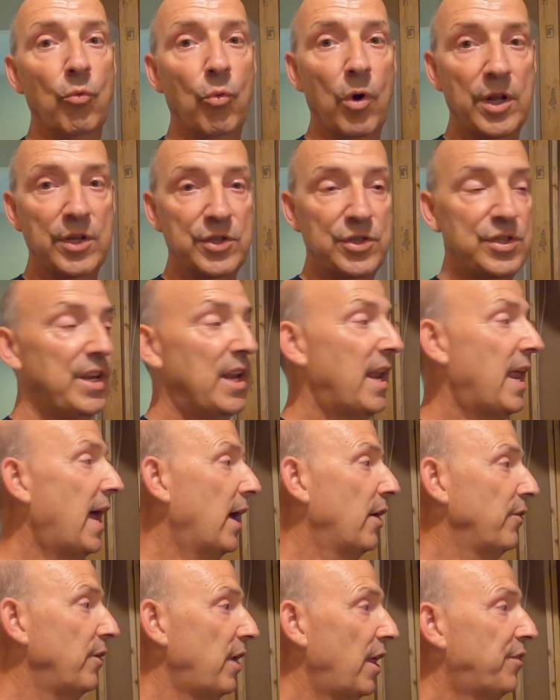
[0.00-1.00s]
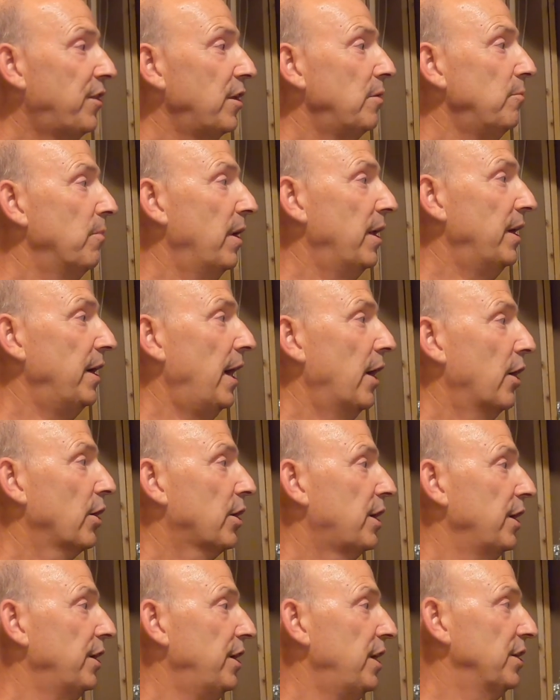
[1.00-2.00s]
runs now nothing but
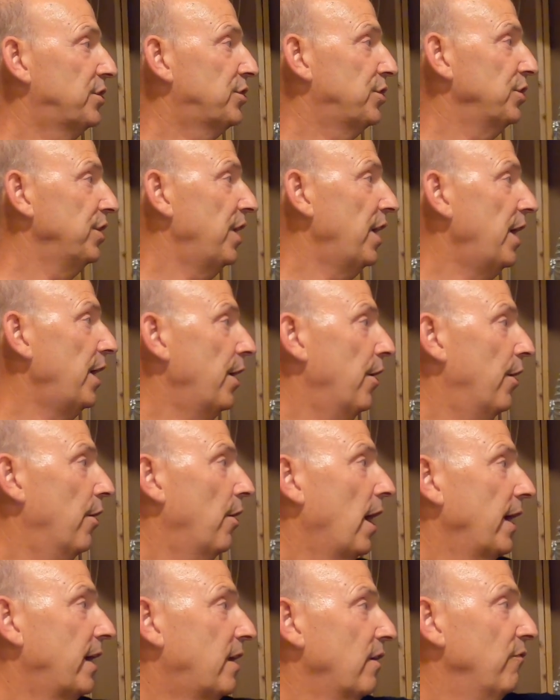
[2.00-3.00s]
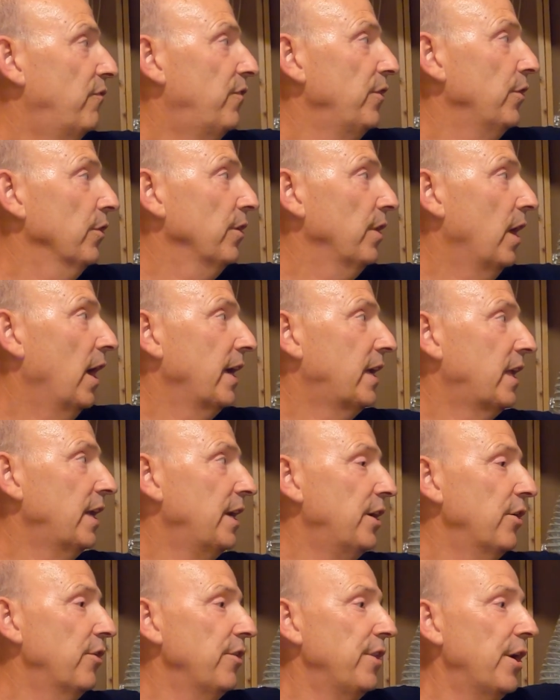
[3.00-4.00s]
air-conditioned air. I can
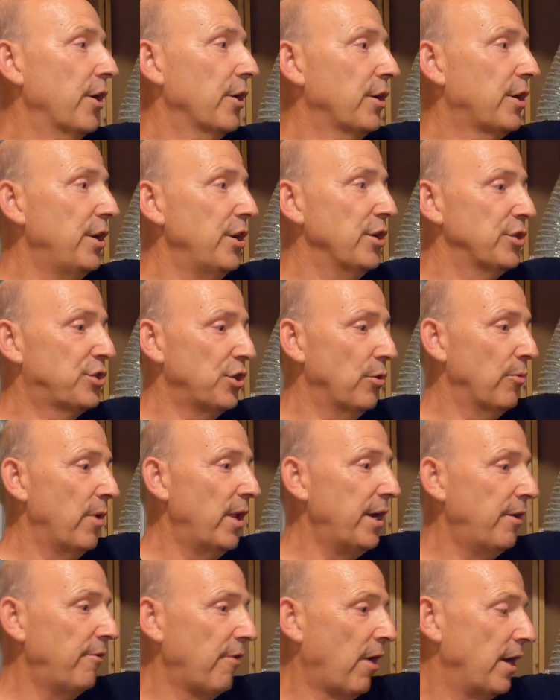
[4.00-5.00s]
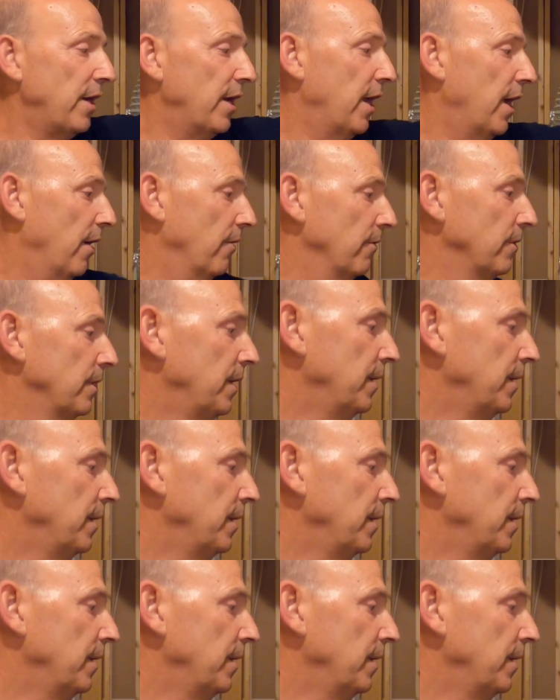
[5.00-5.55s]
hear the air conditioner running right now.